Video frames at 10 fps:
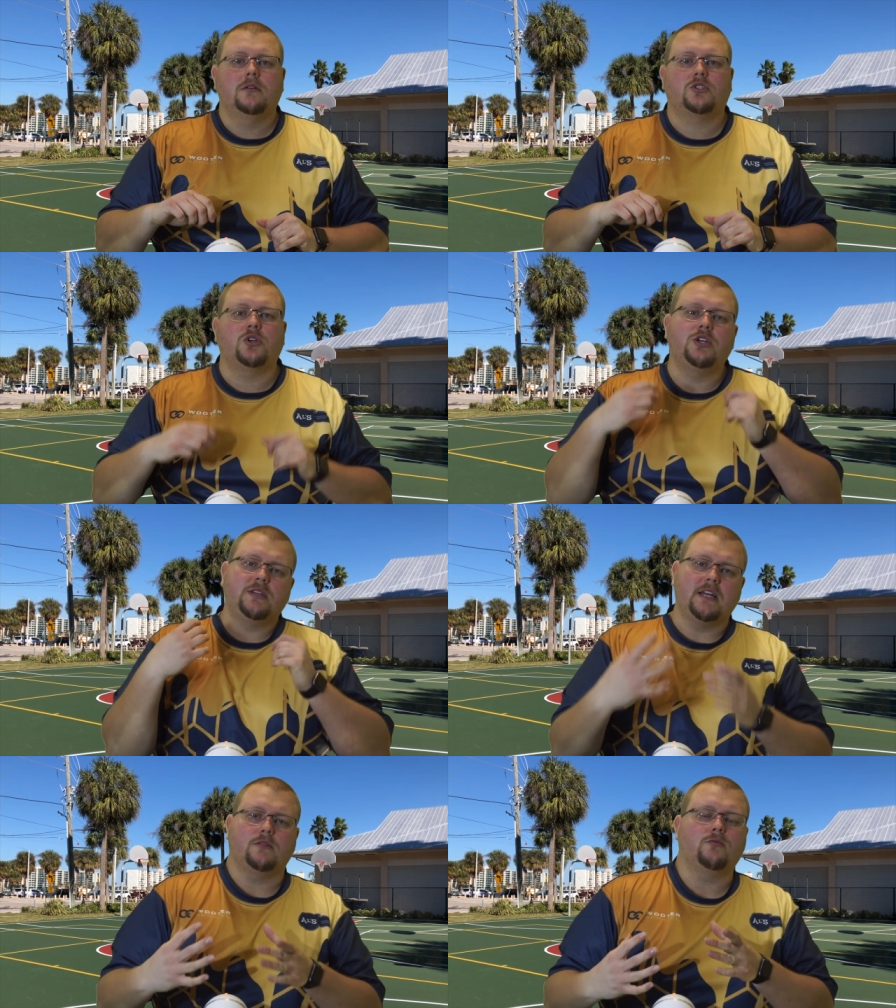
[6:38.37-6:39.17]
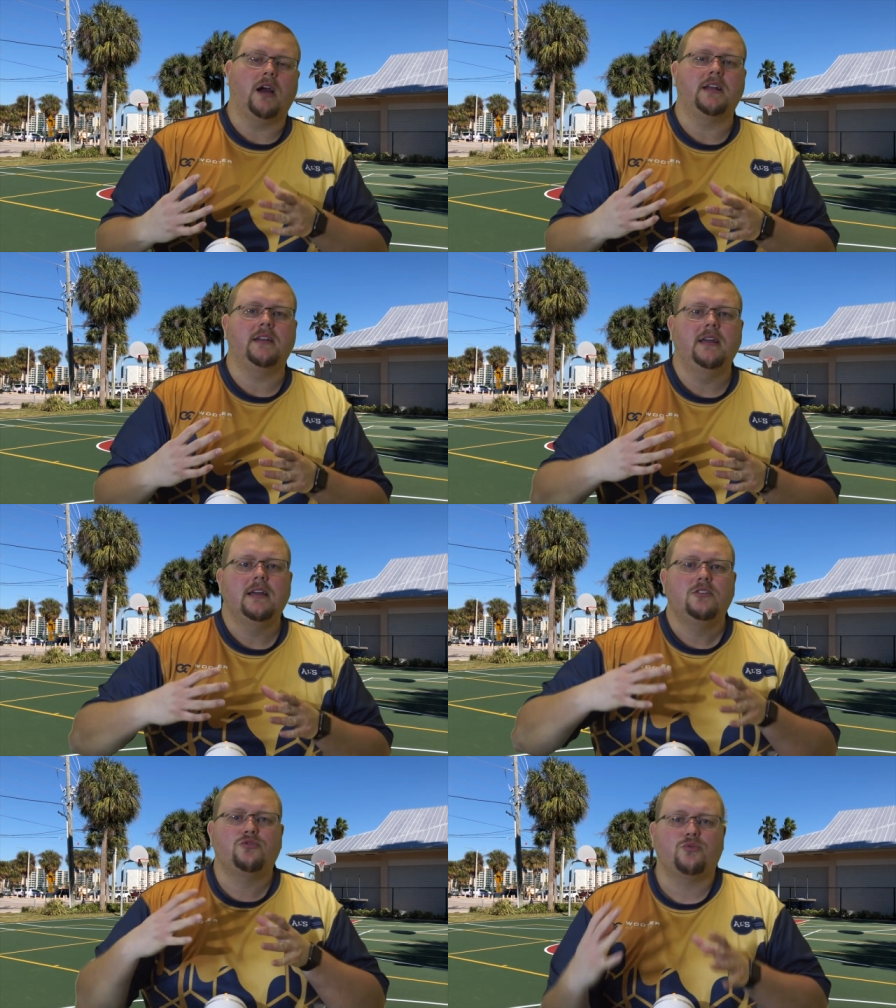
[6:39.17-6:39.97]
So you need to run
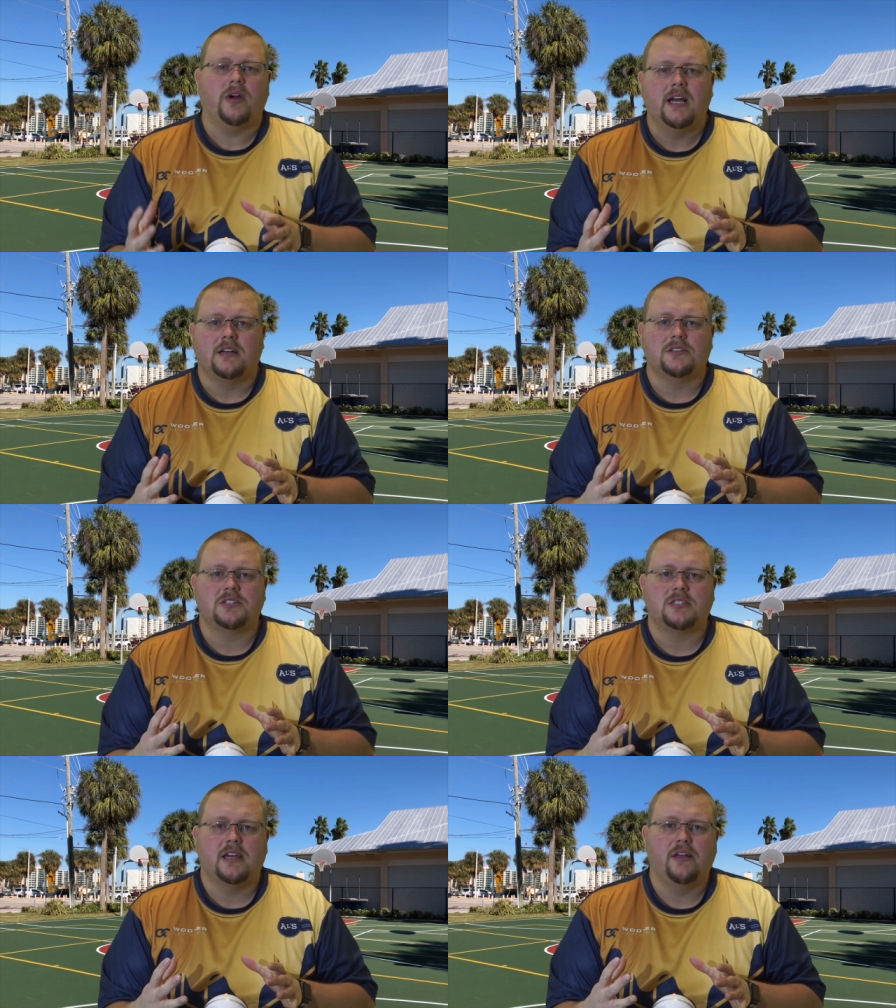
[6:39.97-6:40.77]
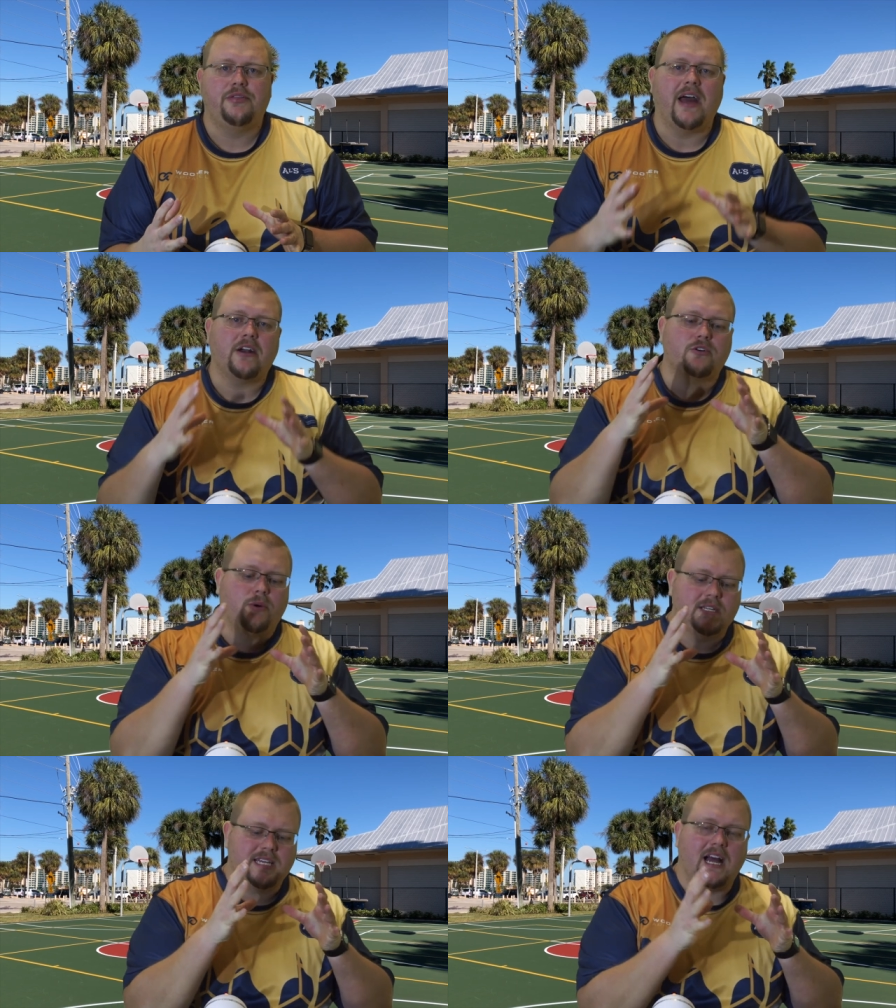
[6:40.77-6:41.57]
drills that are
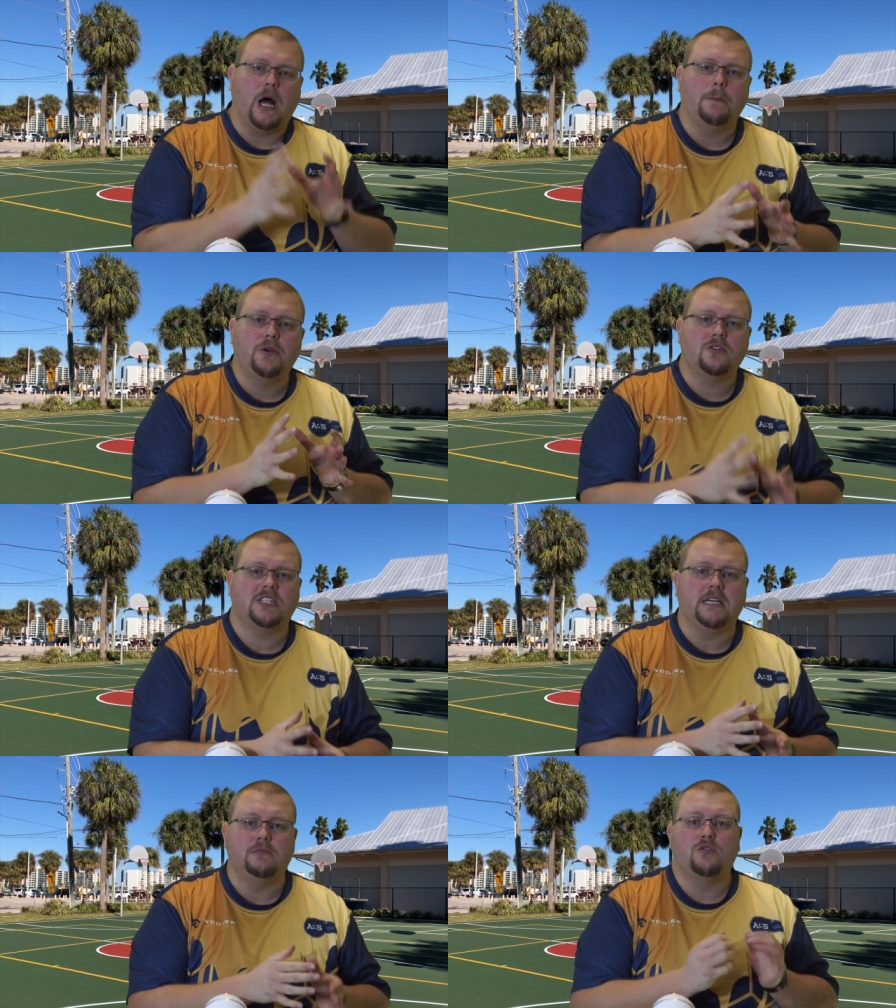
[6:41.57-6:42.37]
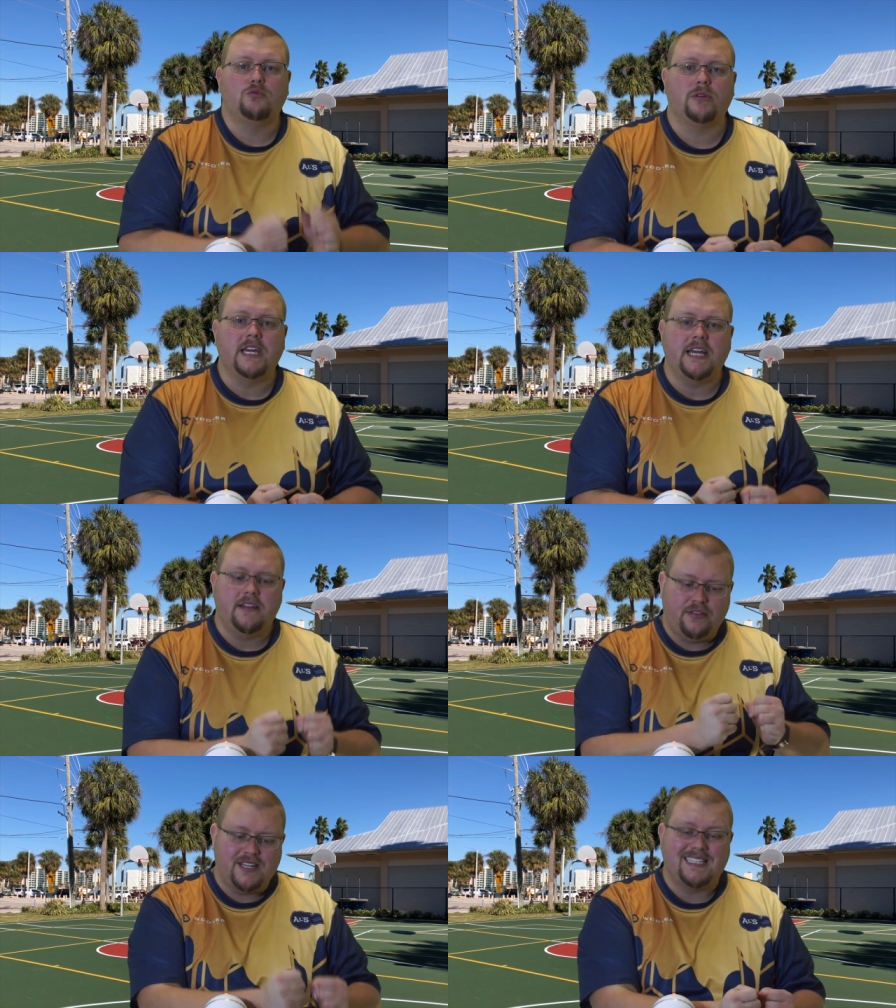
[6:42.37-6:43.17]
going to help your team
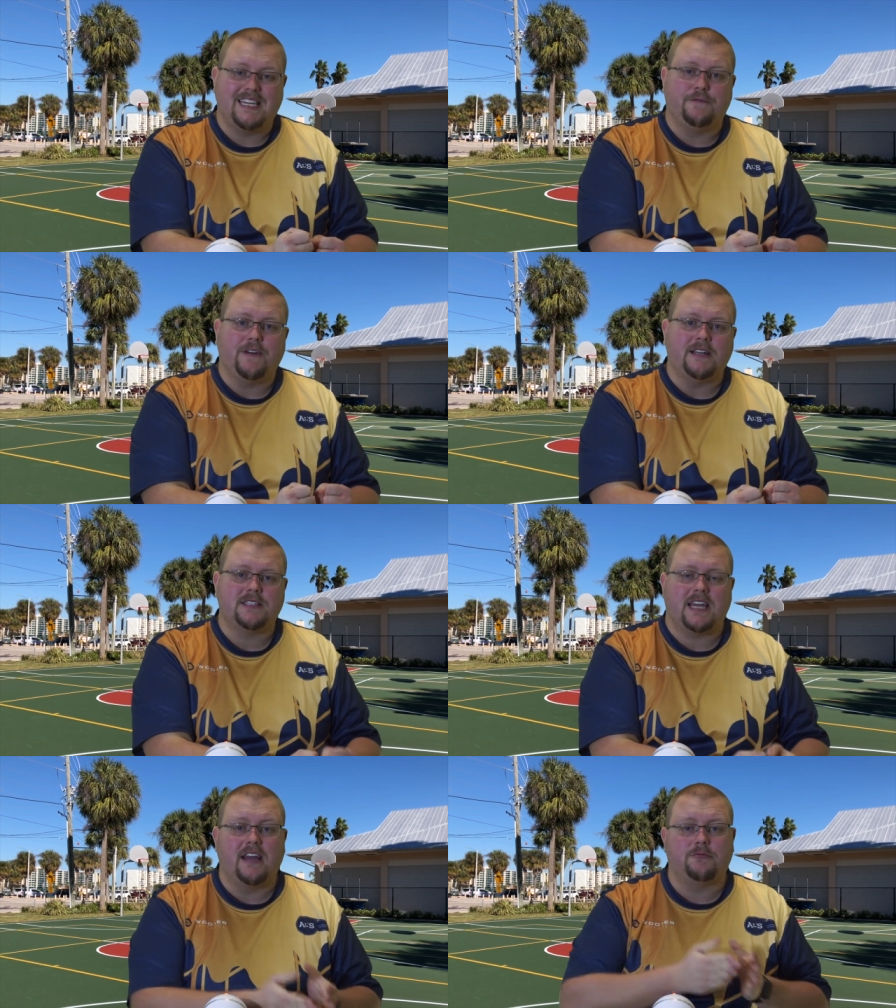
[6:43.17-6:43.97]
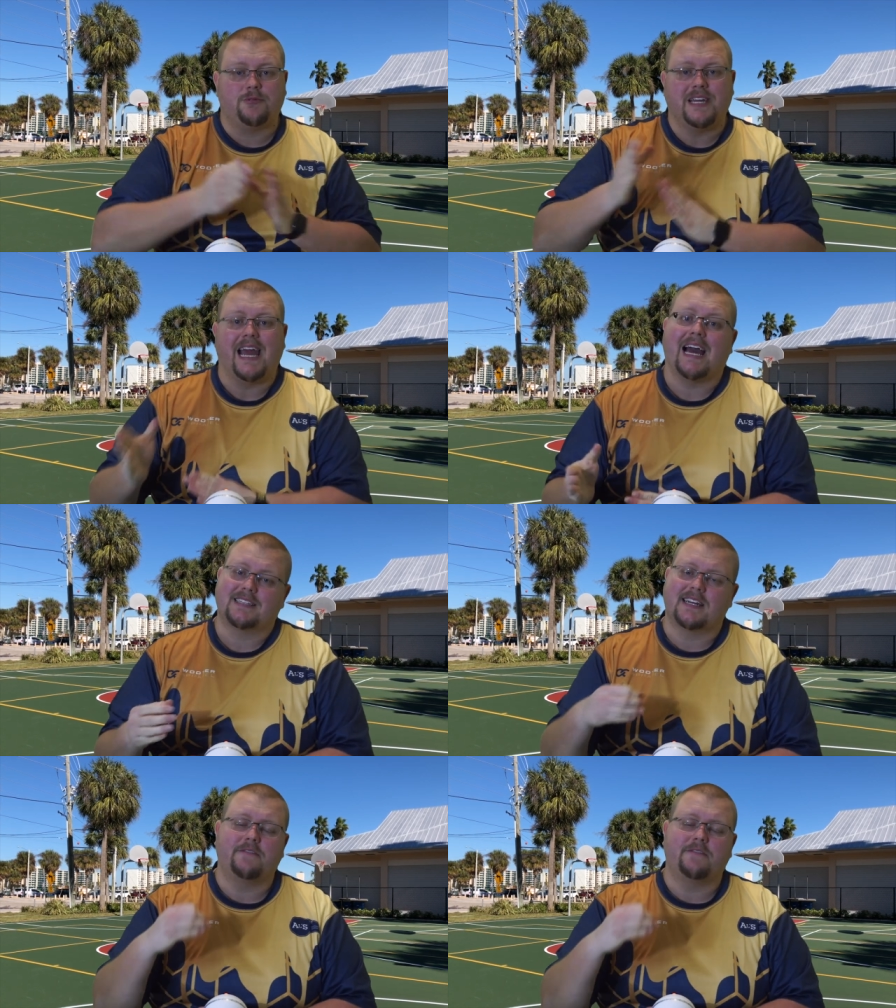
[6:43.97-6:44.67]
read the defense and react.